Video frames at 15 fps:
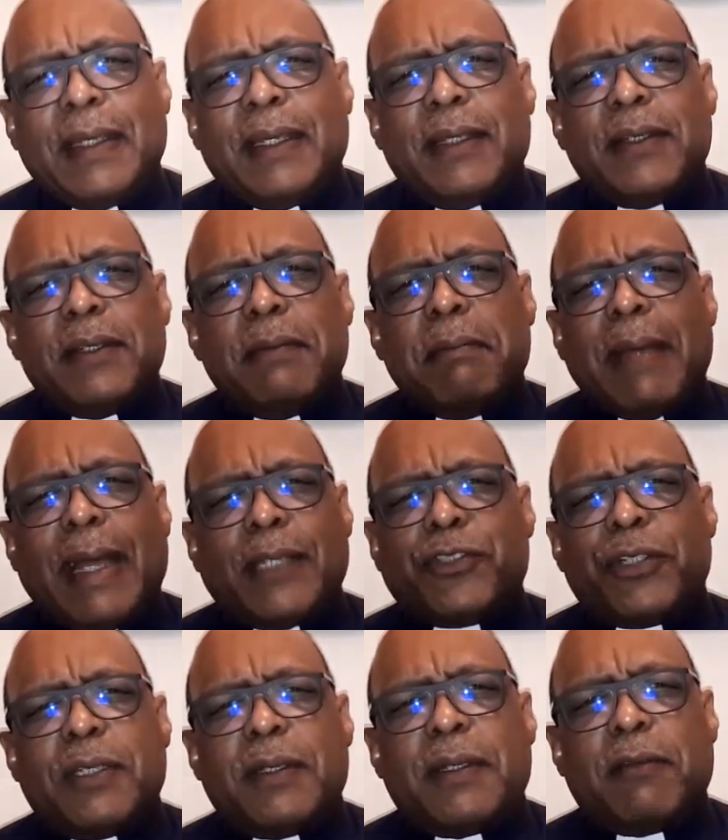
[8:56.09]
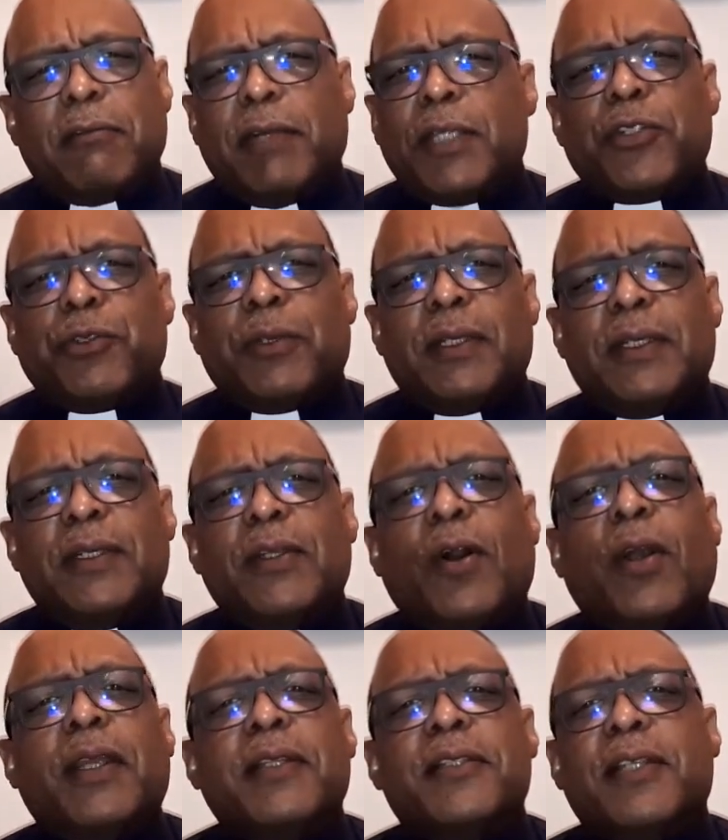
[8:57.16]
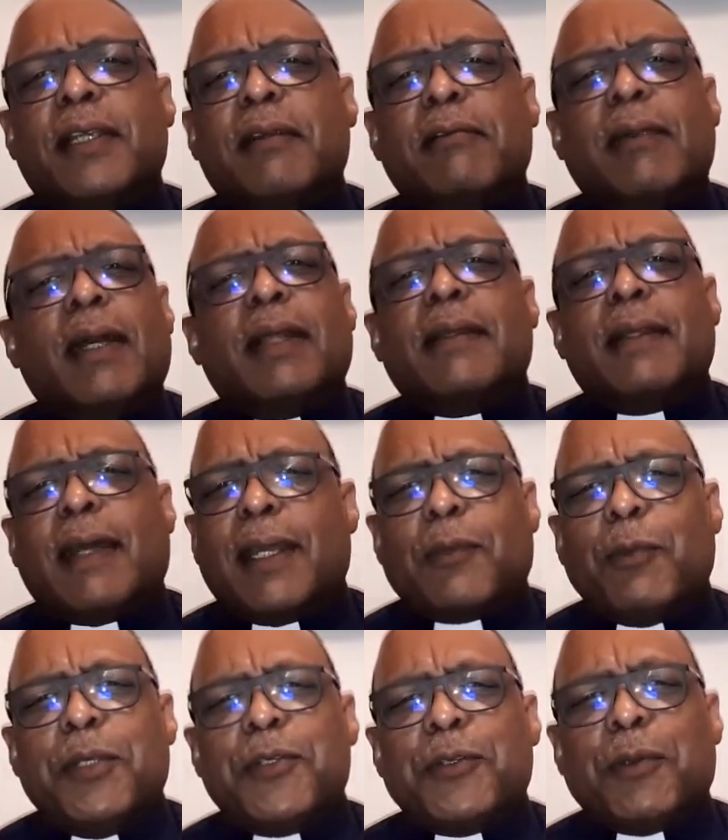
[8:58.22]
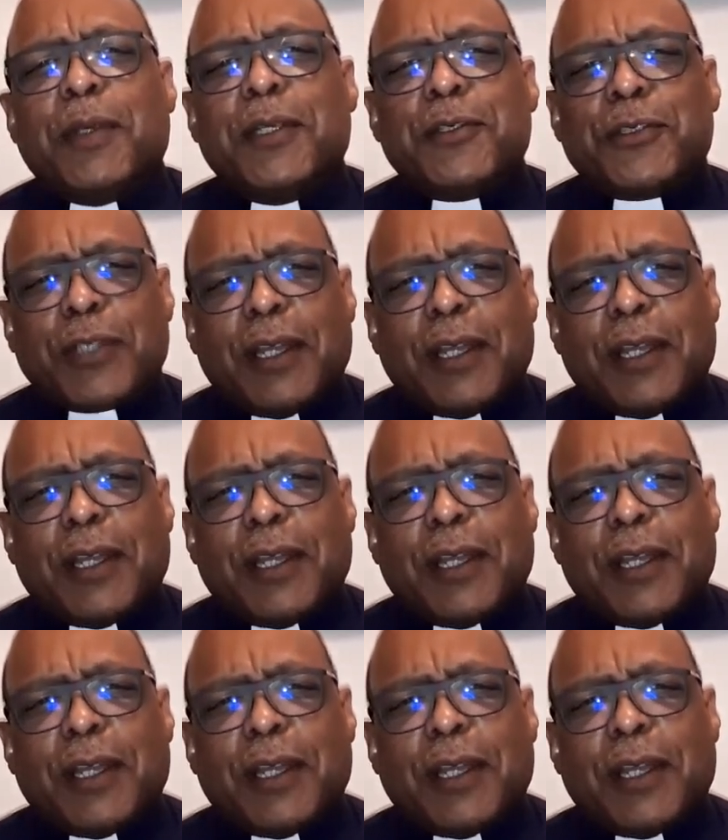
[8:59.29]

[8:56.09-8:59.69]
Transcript: and imagine a ritual anointing rather like we do in